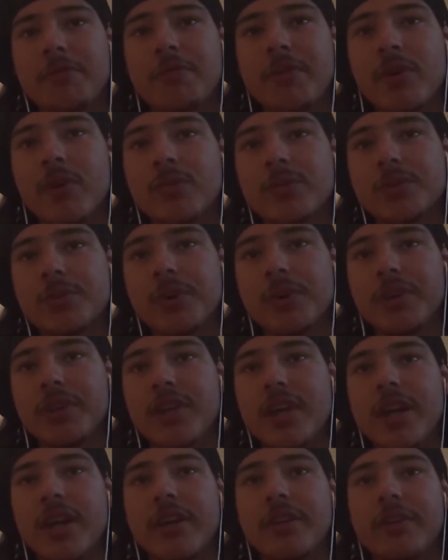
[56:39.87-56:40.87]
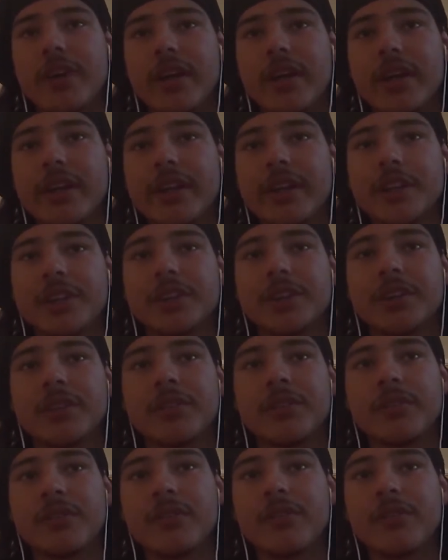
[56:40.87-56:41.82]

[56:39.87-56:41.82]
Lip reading: films weren't getting recognition.